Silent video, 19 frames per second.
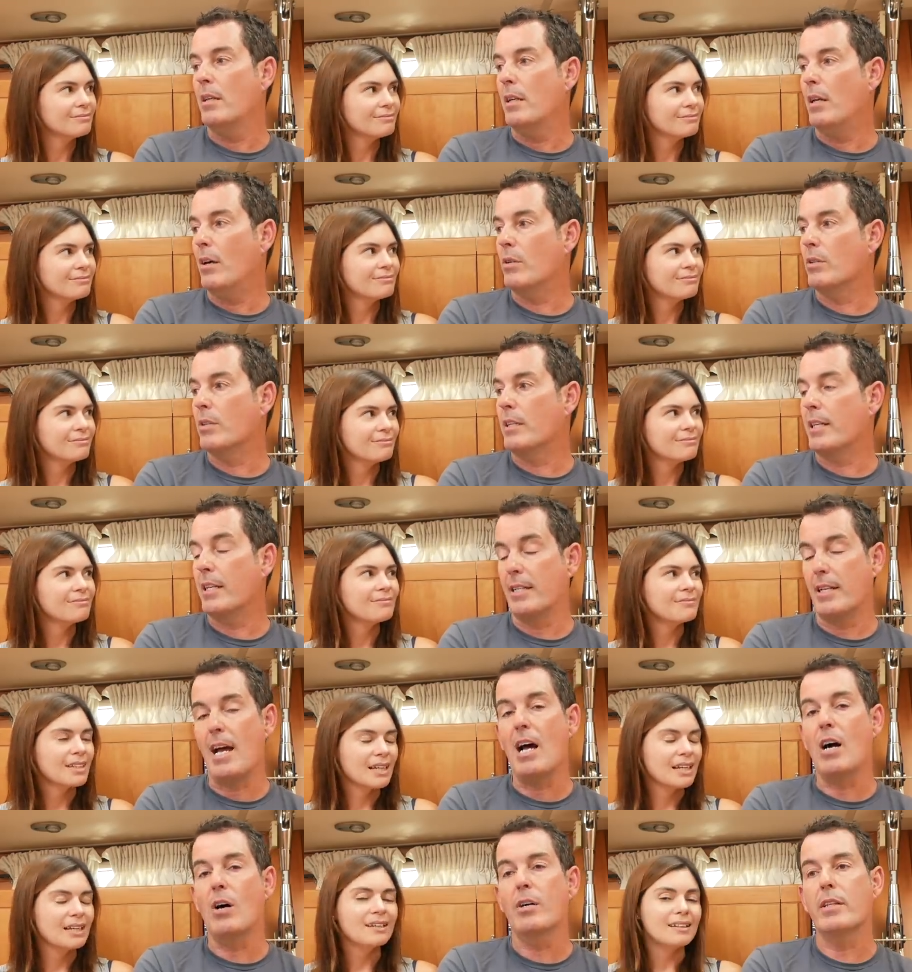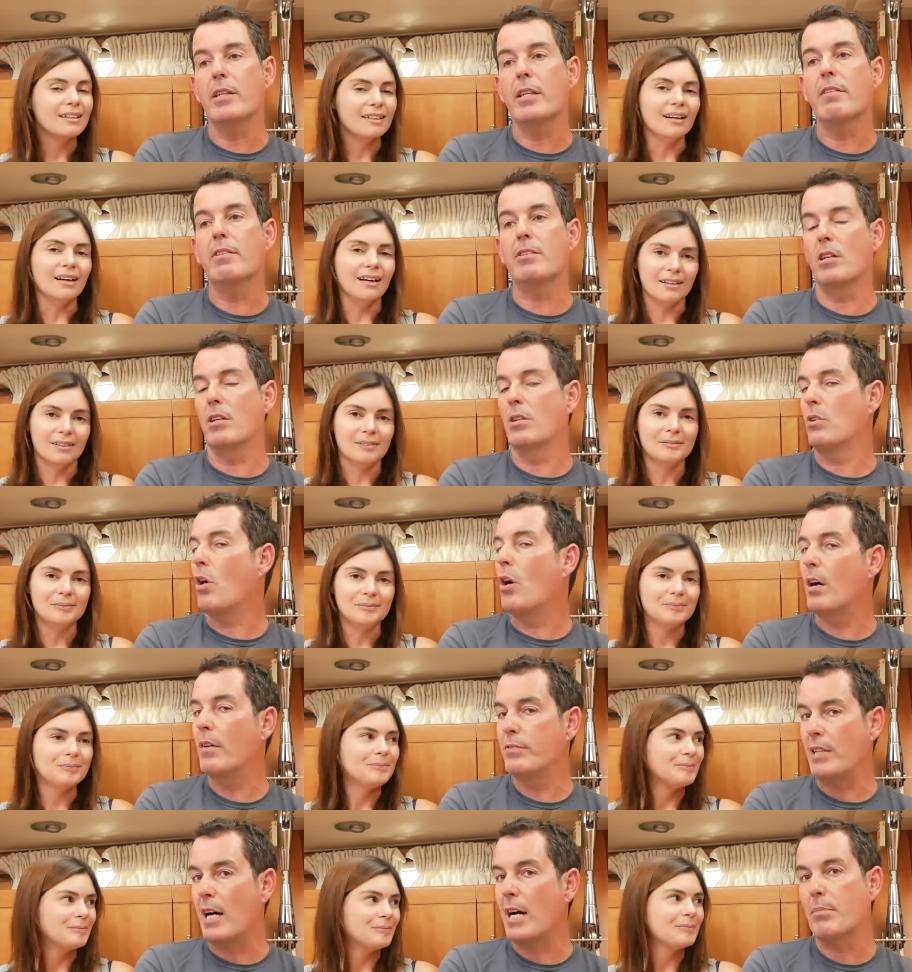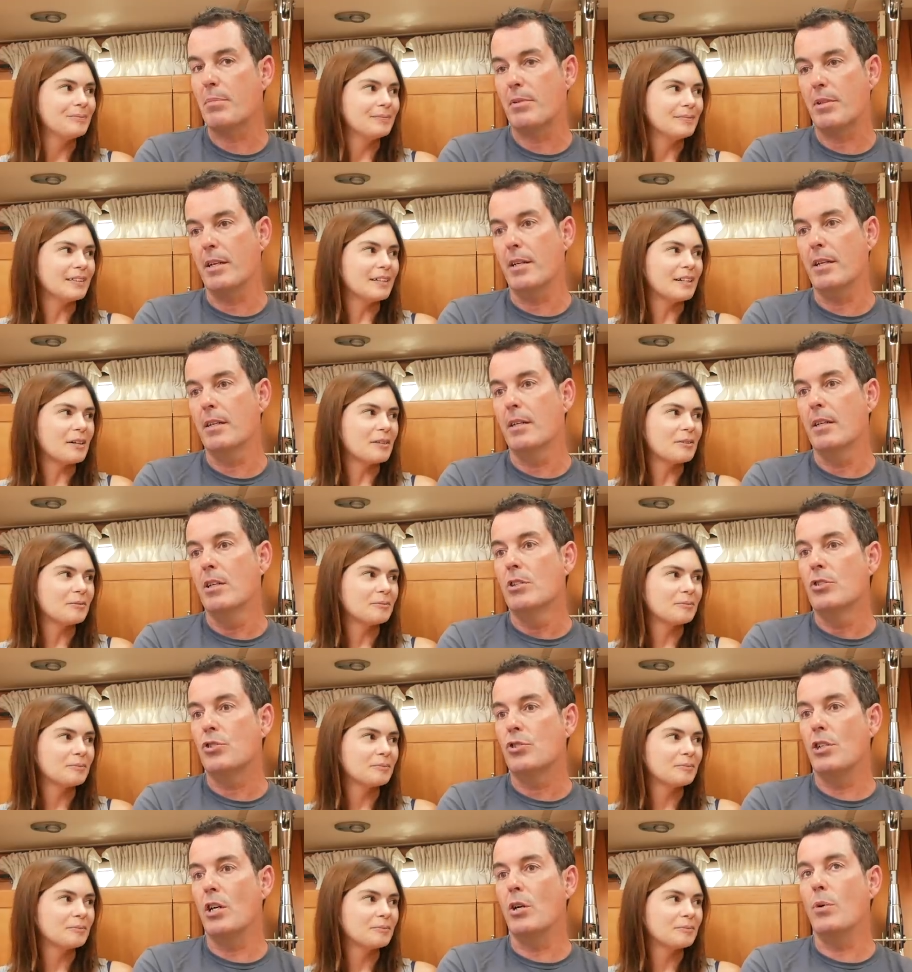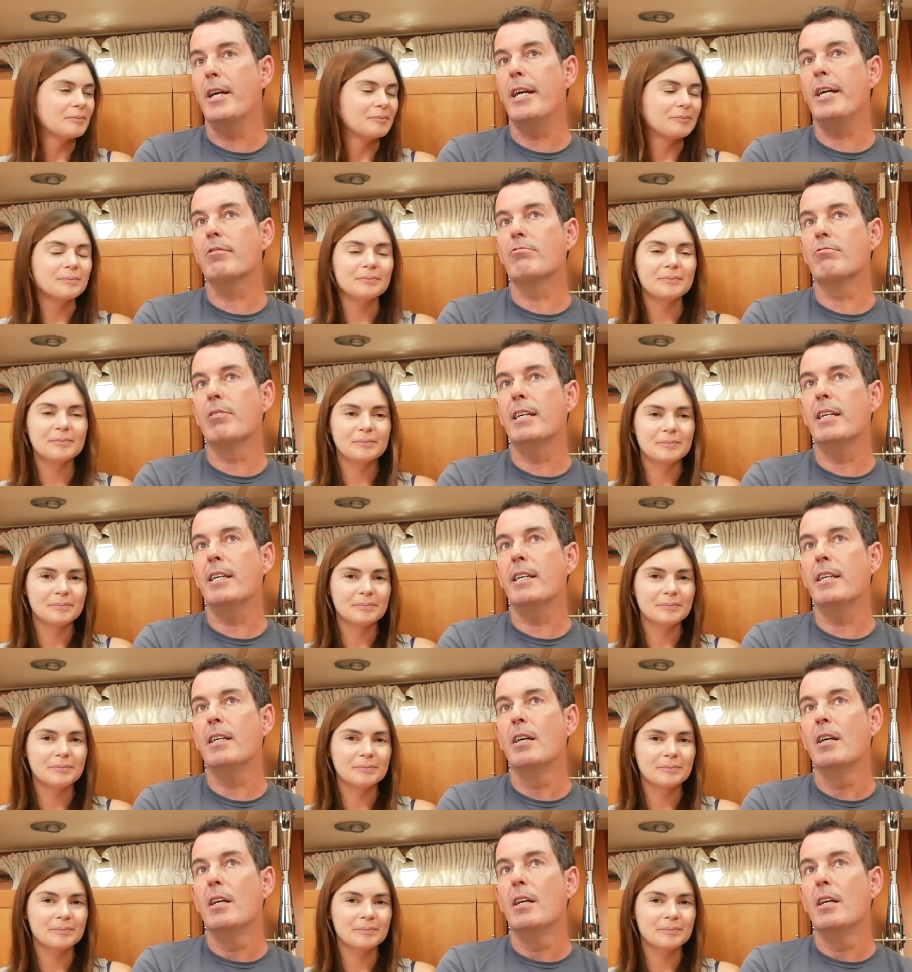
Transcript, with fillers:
Speaker 1: on a canal, there yeah. is a lot of damp there. Yeah. So it really,